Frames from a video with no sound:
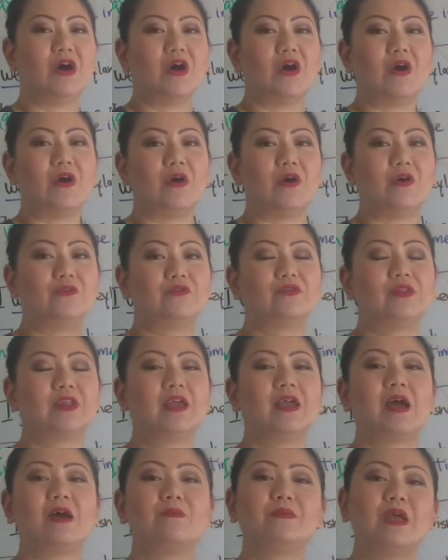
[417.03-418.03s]

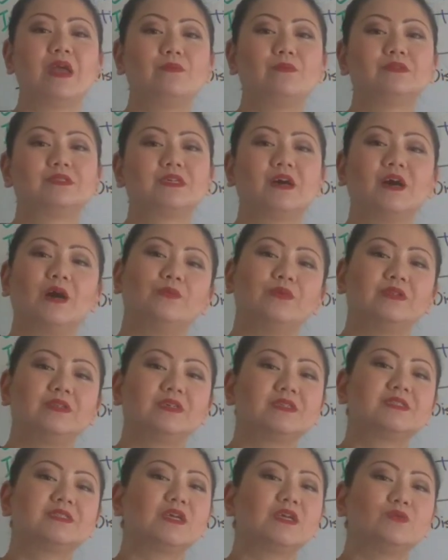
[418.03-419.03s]
Hopefully, I'm able to help you
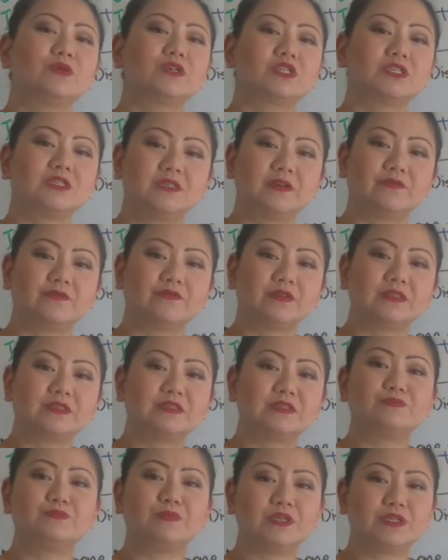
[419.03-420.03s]
distinguish the
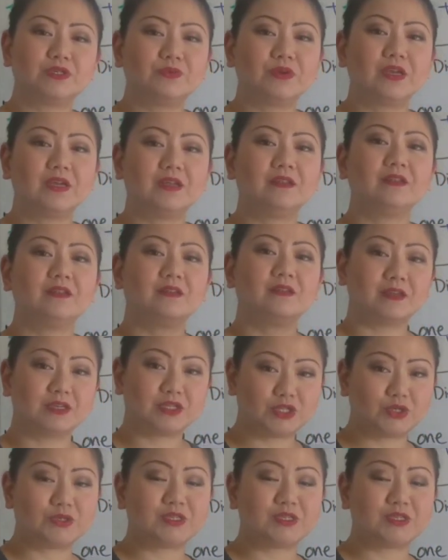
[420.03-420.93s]
differences between the two